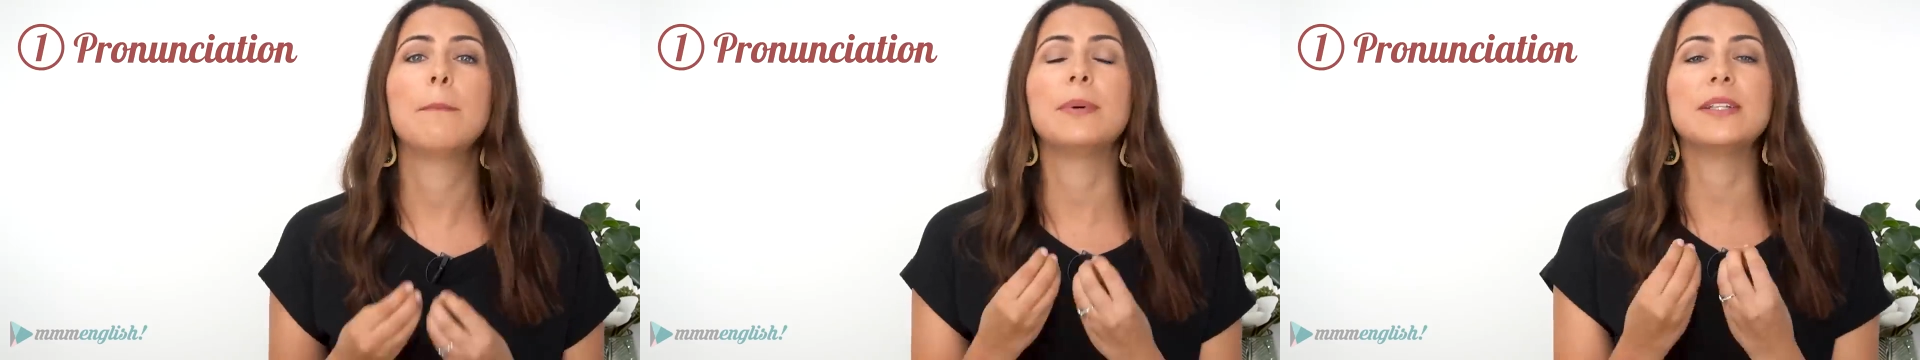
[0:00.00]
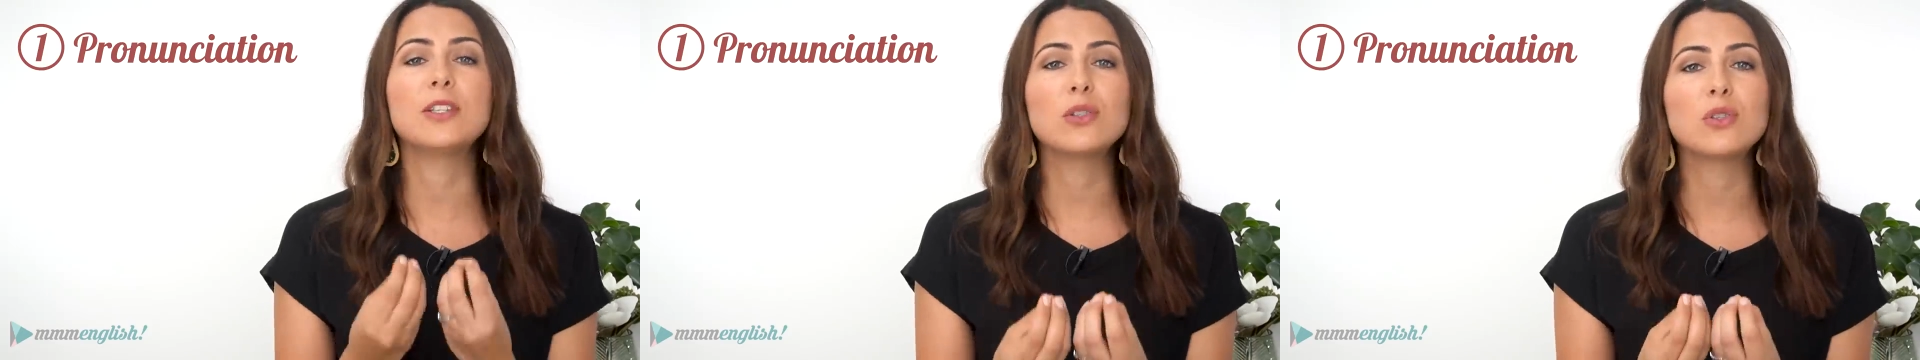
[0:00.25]

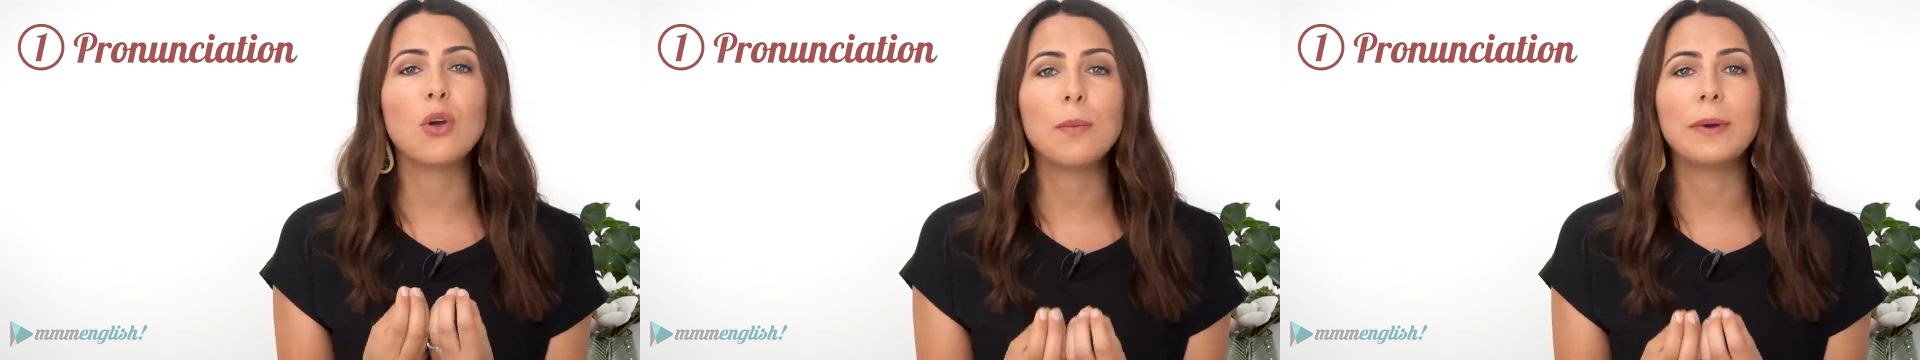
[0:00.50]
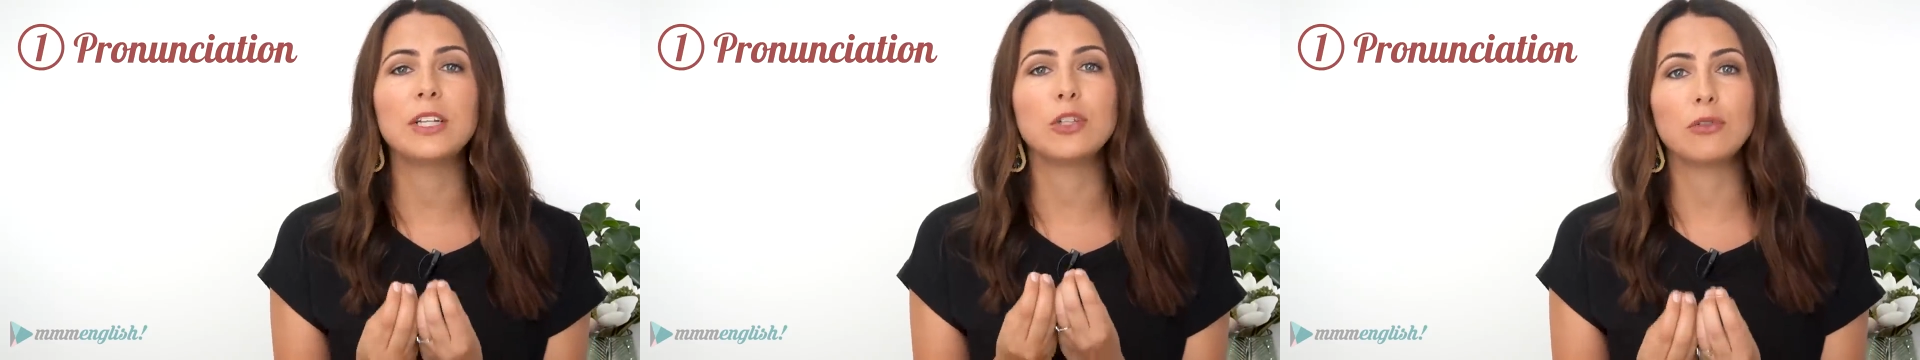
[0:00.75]
but so
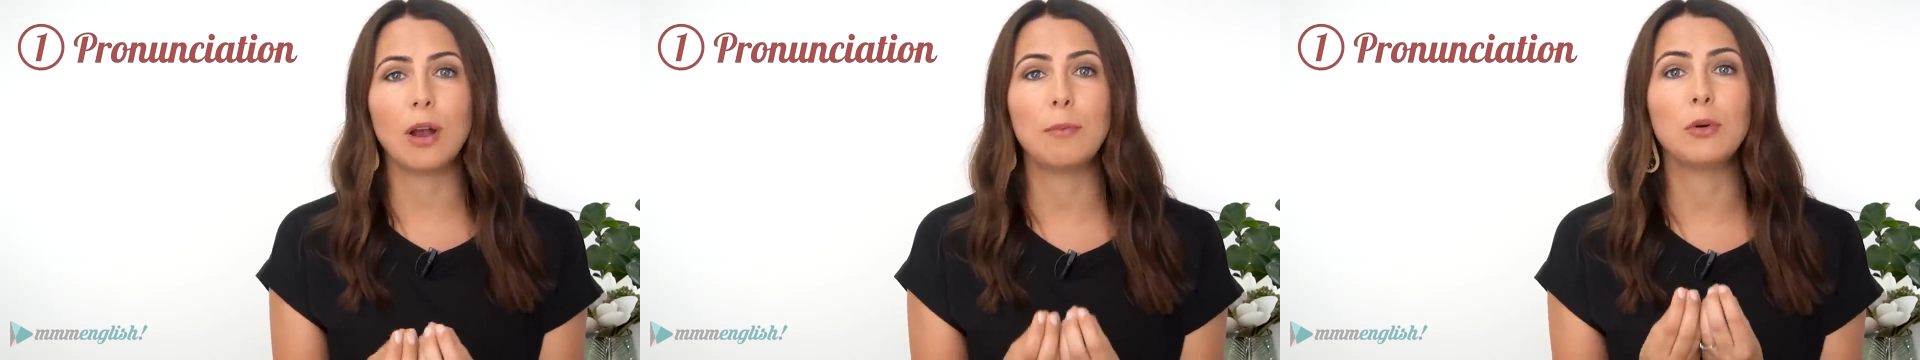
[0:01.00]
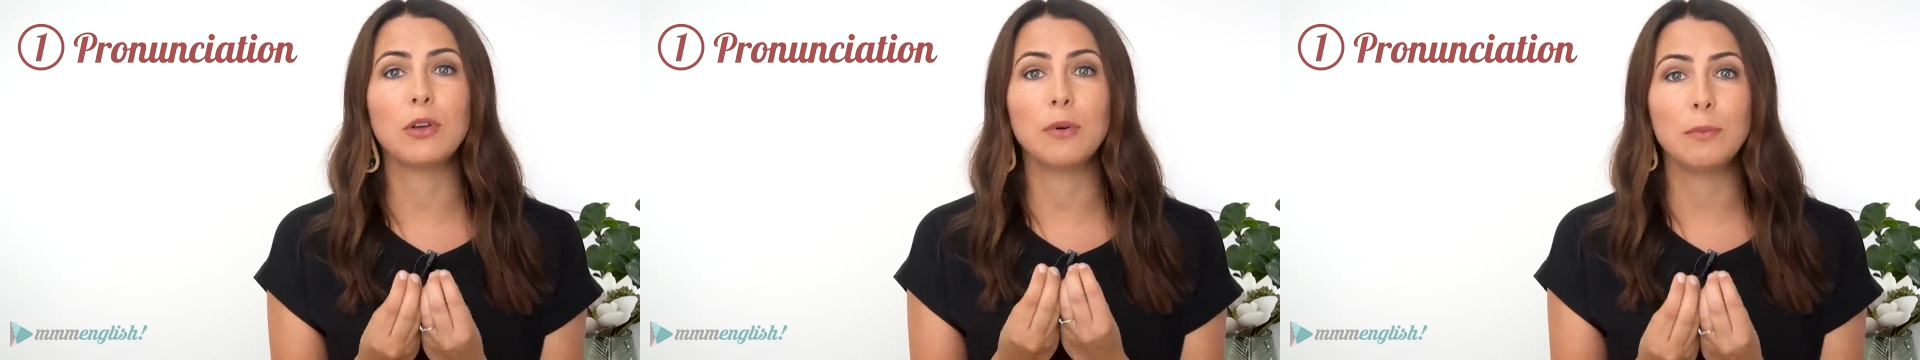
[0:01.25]
much
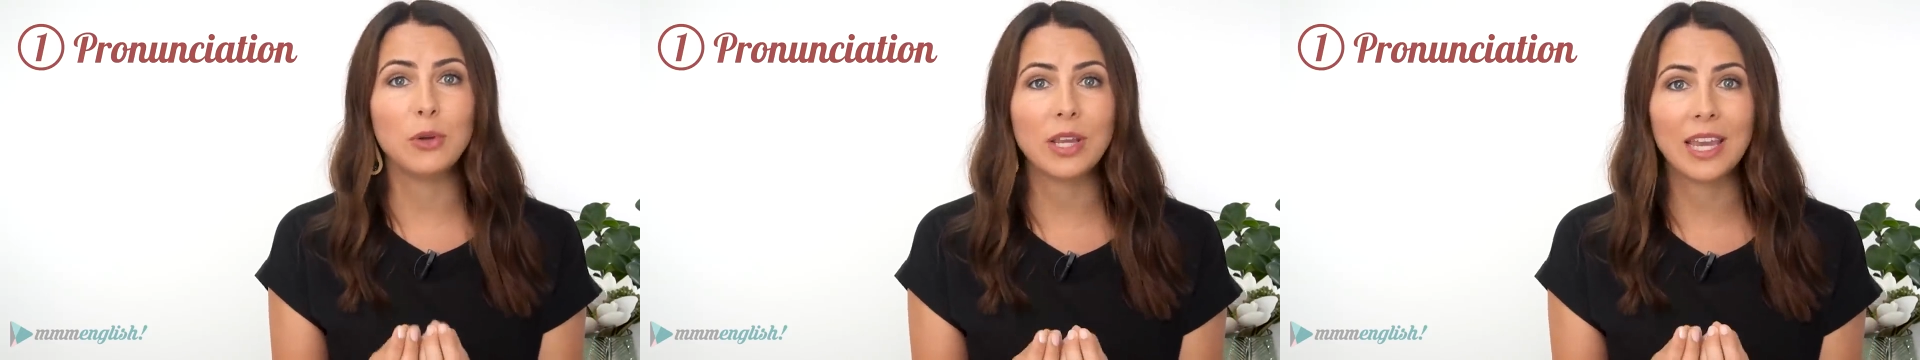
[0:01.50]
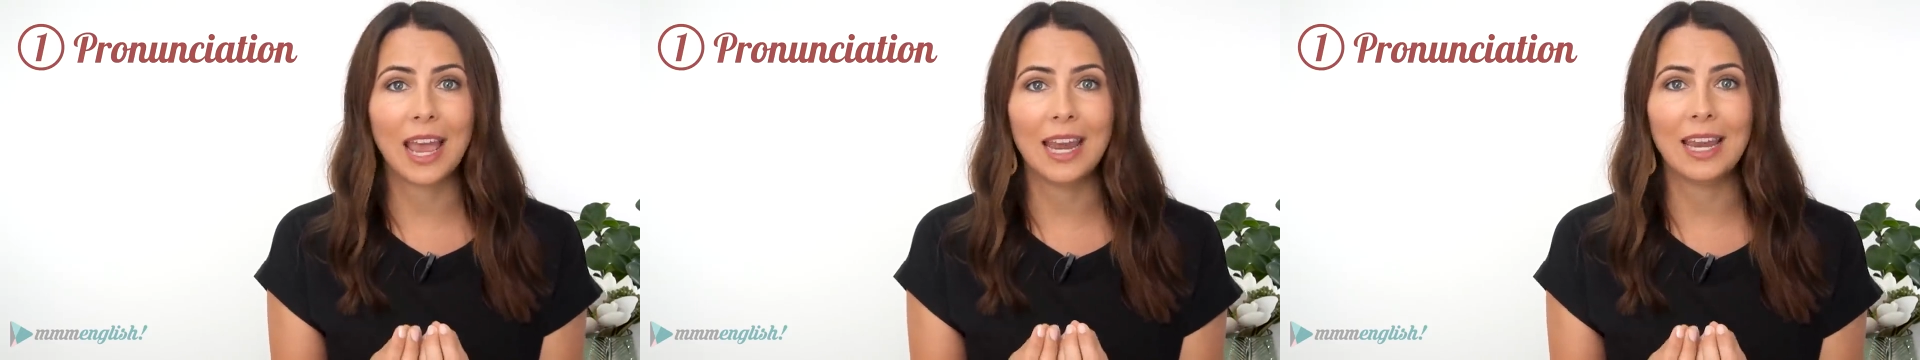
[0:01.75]
trouble
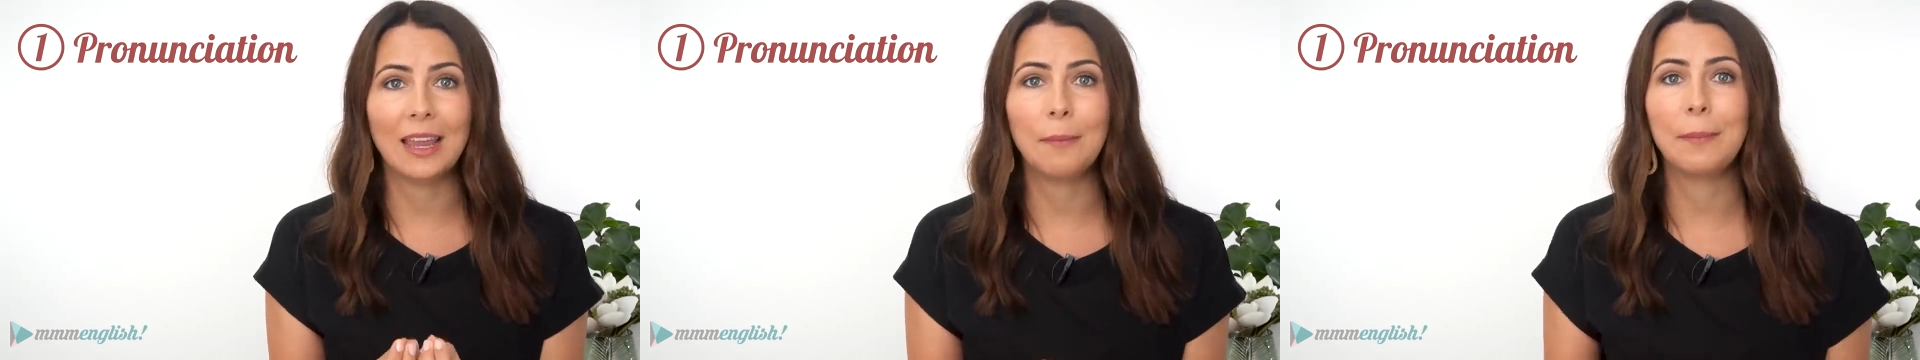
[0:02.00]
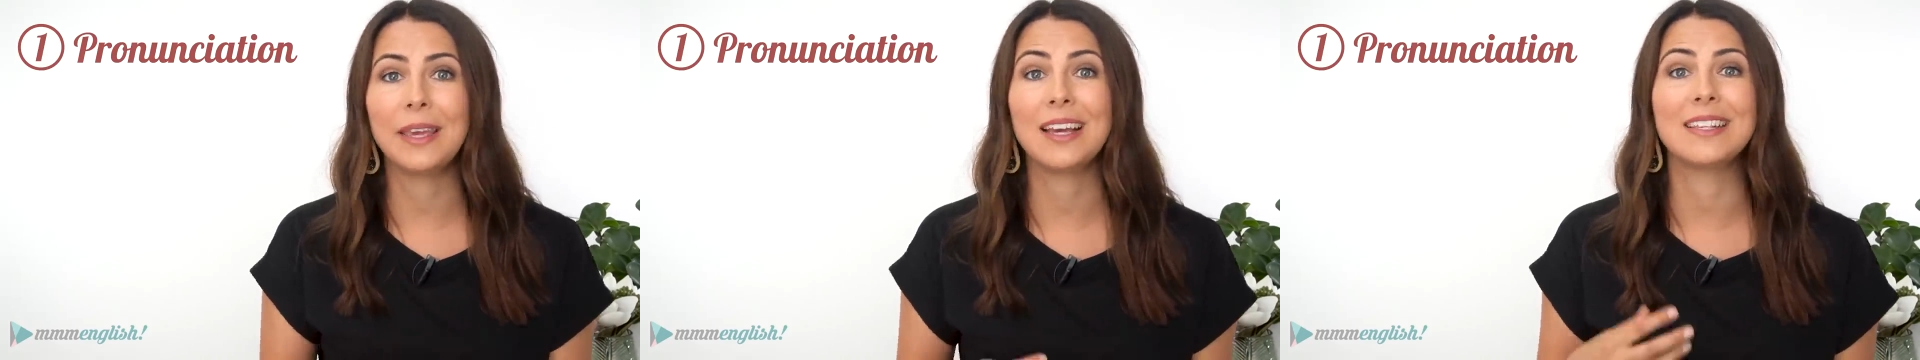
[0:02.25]
communicating
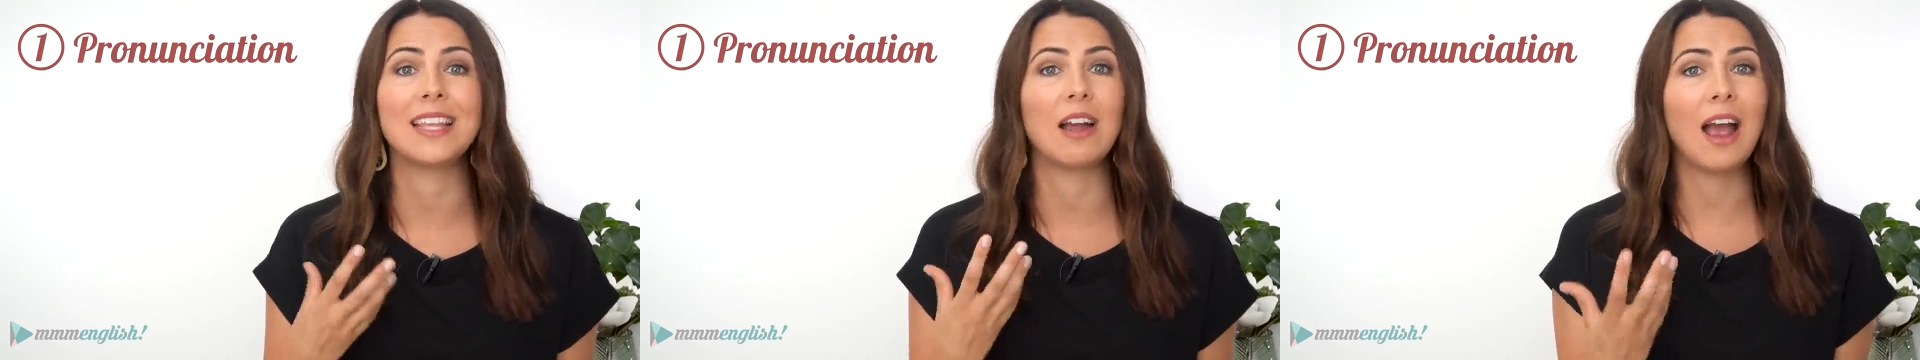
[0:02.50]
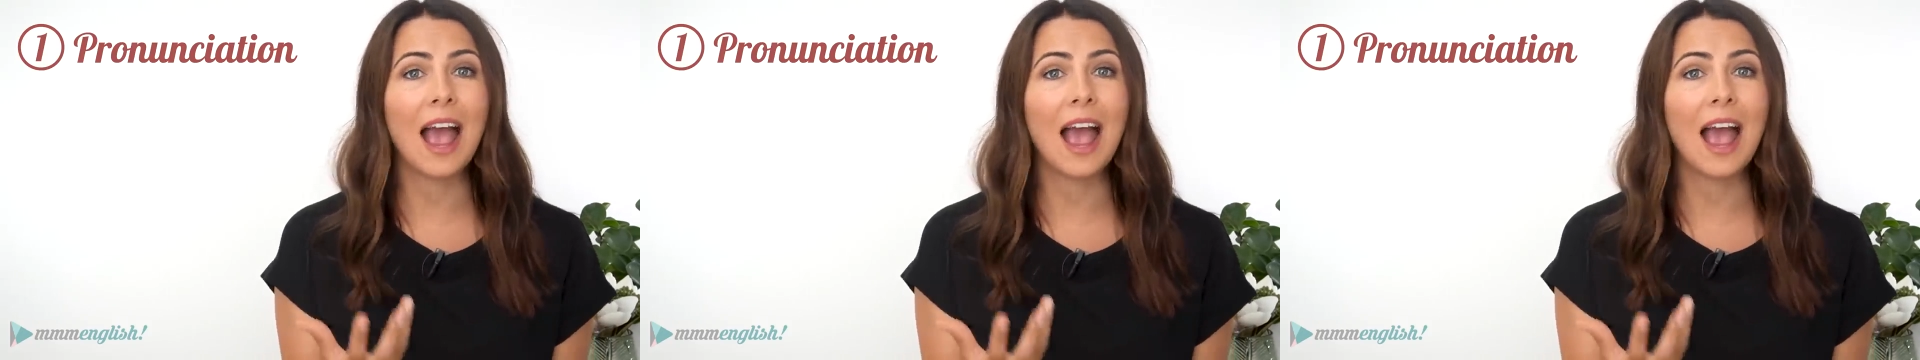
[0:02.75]
because their